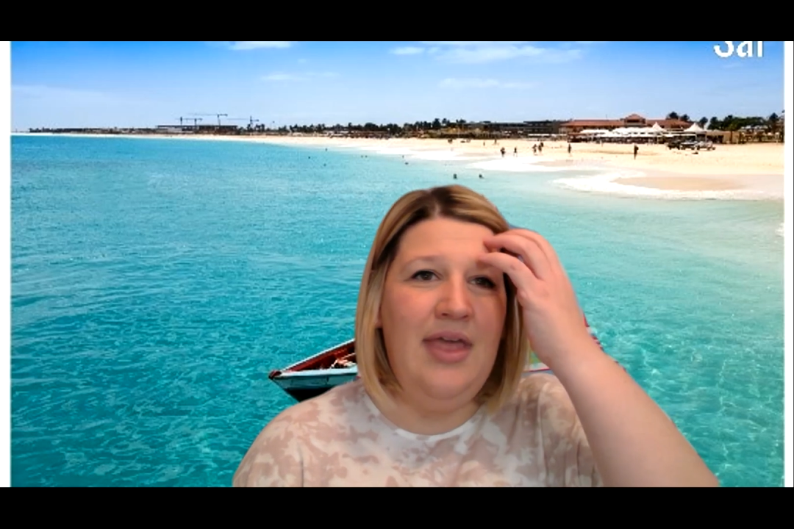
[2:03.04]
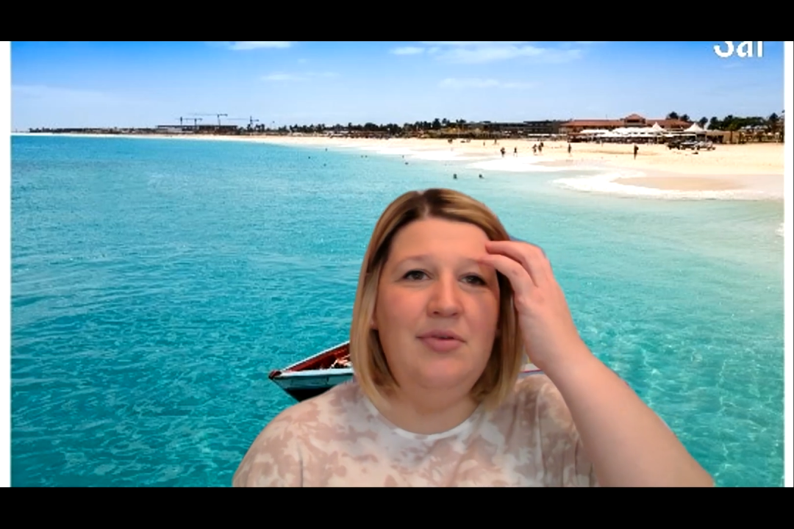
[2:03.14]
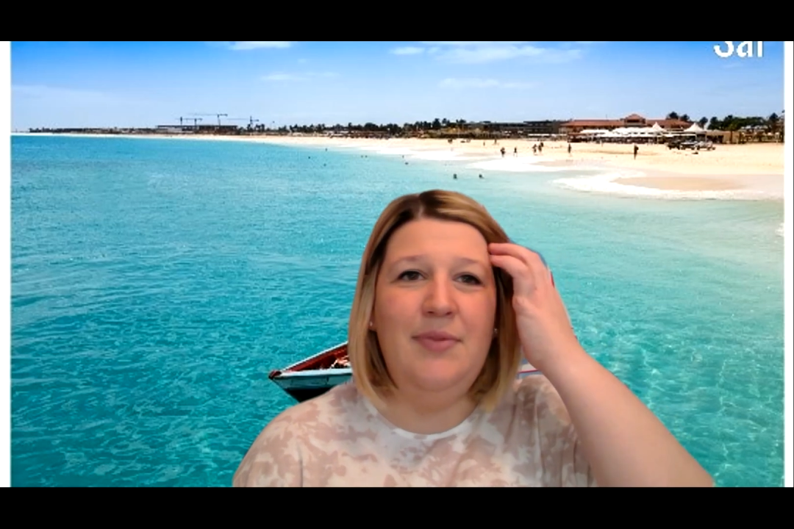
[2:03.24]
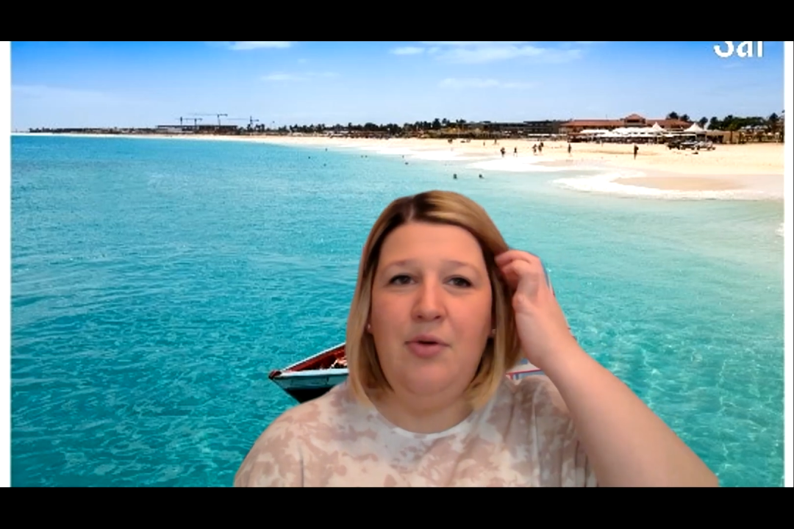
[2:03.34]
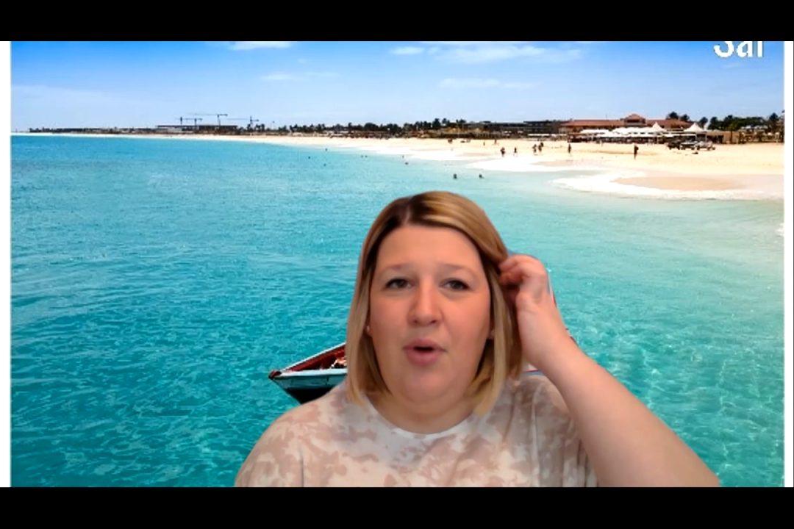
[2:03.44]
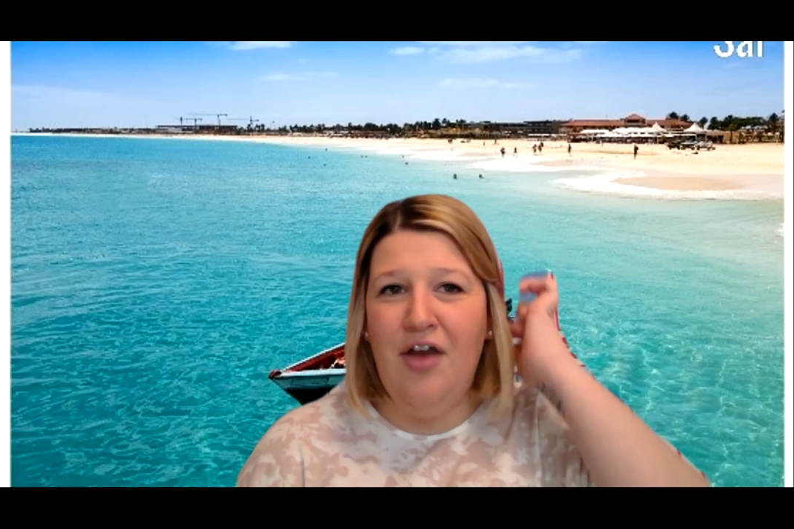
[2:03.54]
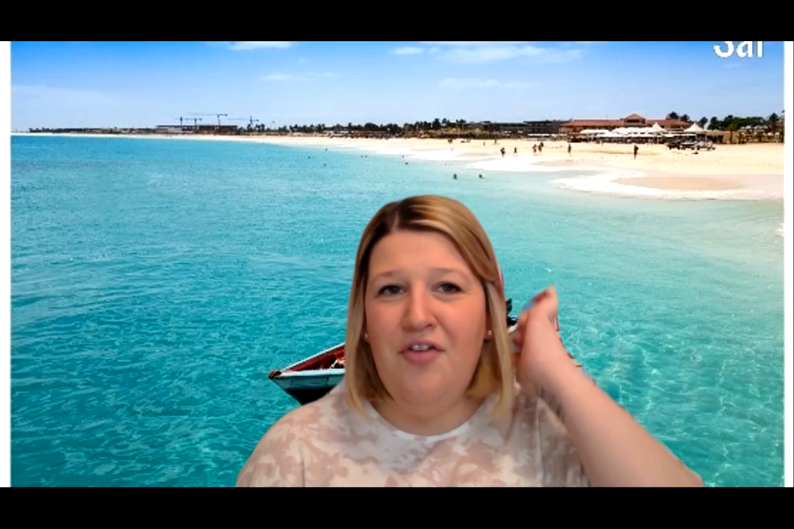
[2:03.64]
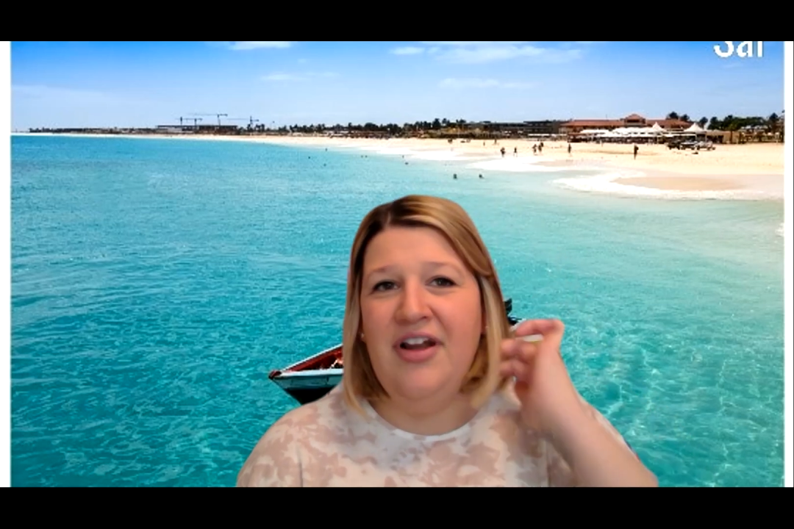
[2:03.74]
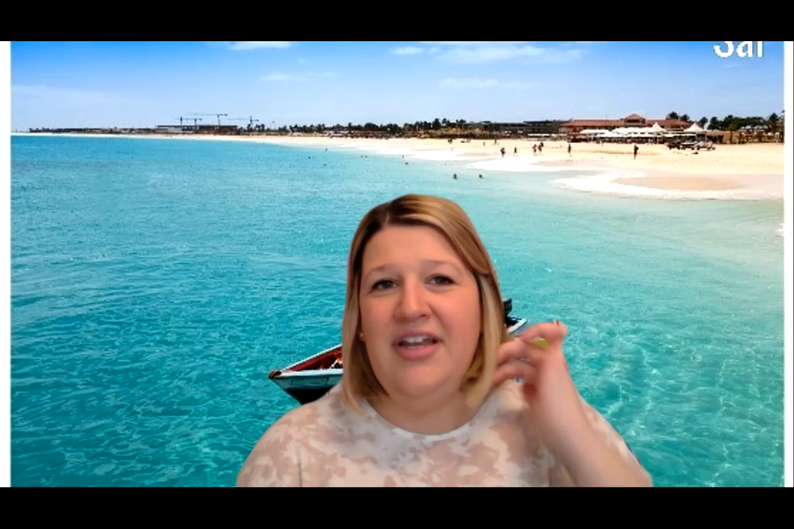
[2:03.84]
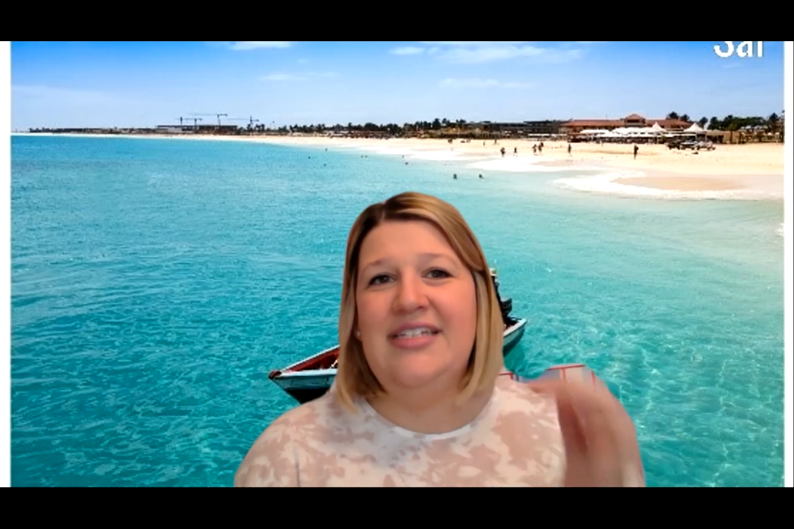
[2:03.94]
there would be quite a
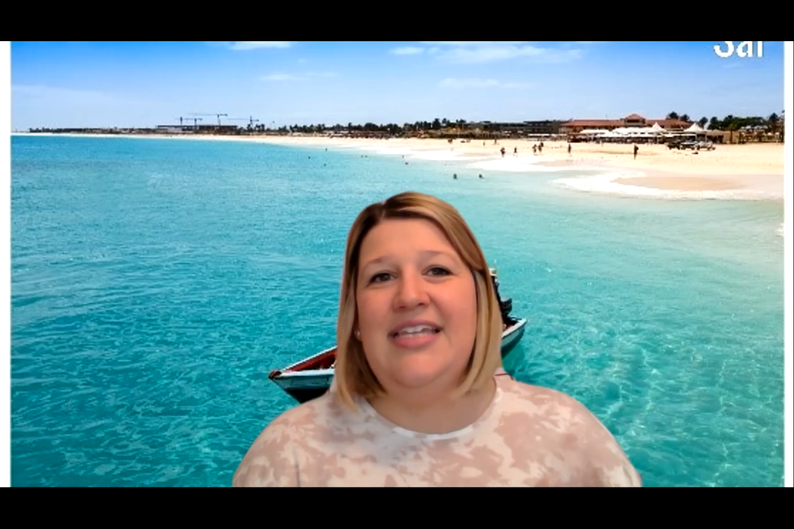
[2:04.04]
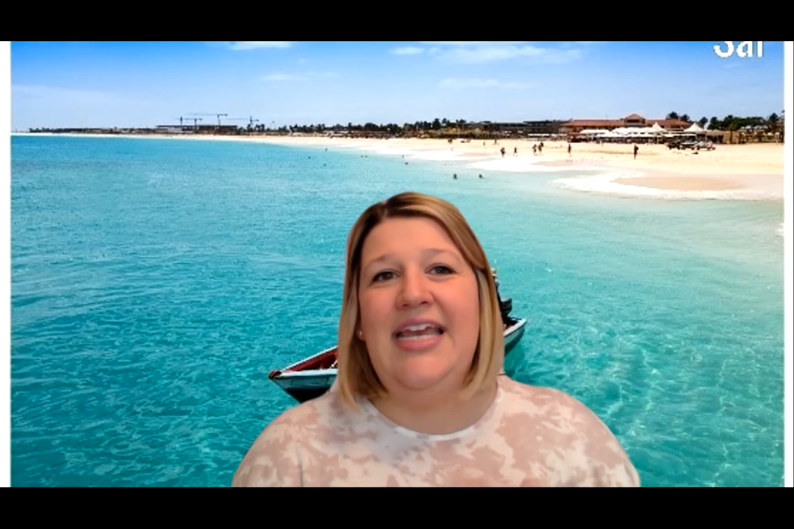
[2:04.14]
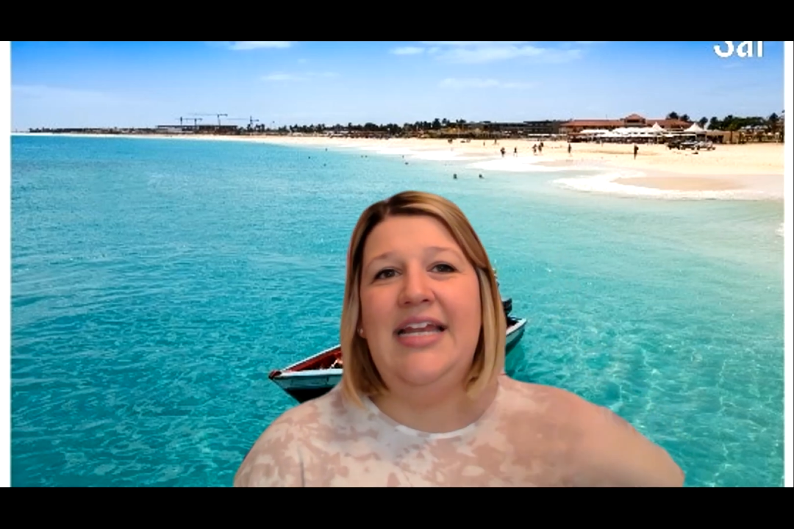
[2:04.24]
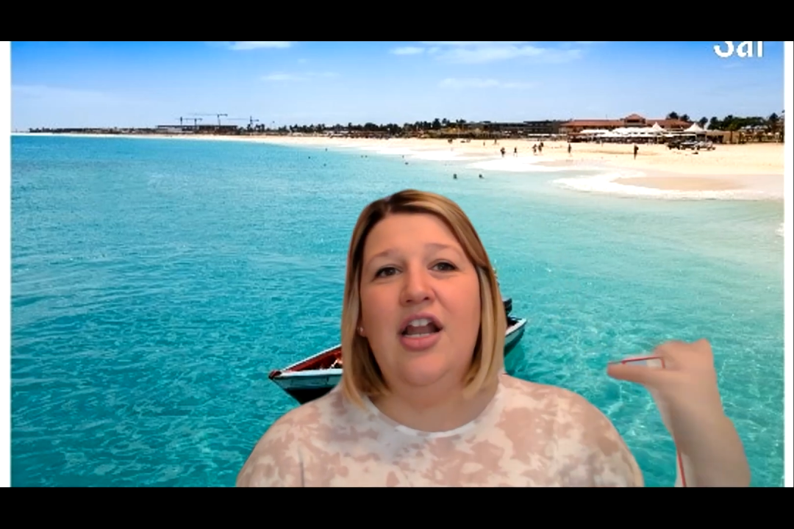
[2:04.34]
funny scene